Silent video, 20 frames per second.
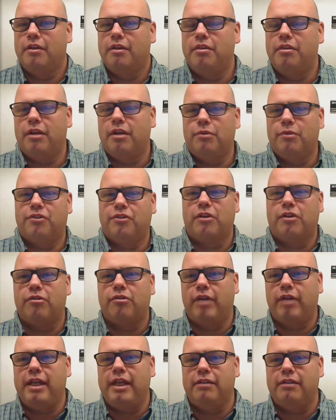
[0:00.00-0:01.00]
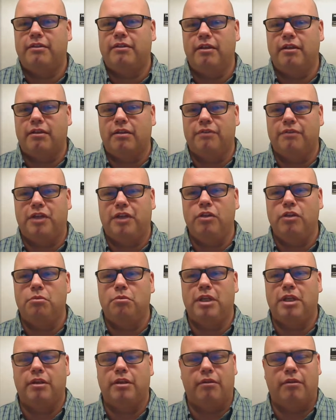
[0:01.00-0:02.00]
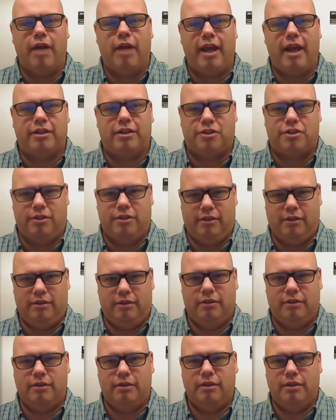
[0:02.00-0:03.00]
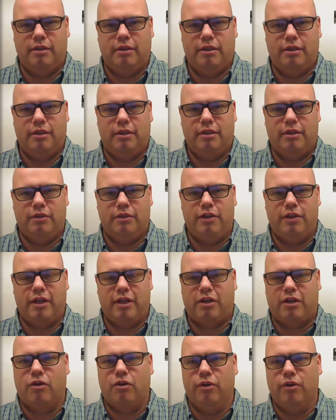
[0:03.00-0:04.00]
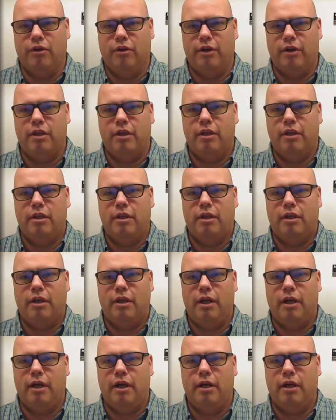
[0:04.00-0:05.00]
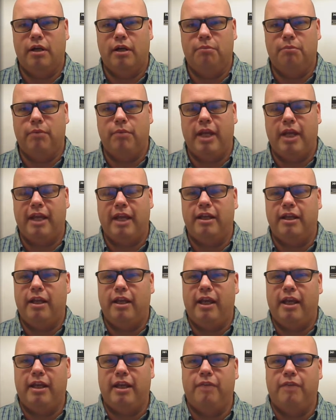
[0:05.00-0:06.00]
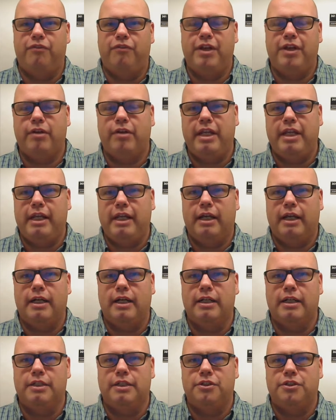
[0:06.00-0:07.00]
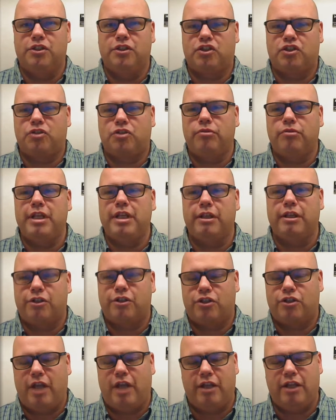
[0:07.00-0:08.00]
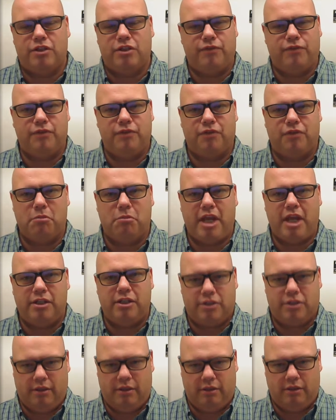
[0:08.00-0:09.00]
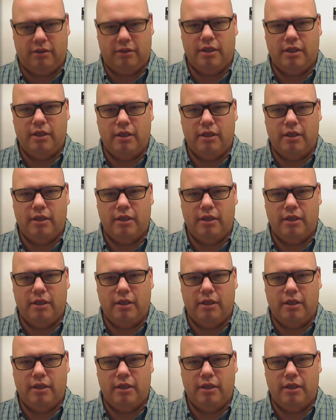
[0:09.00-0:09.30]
there was a great deal of human interaction that occurred and a very discrete exchange of information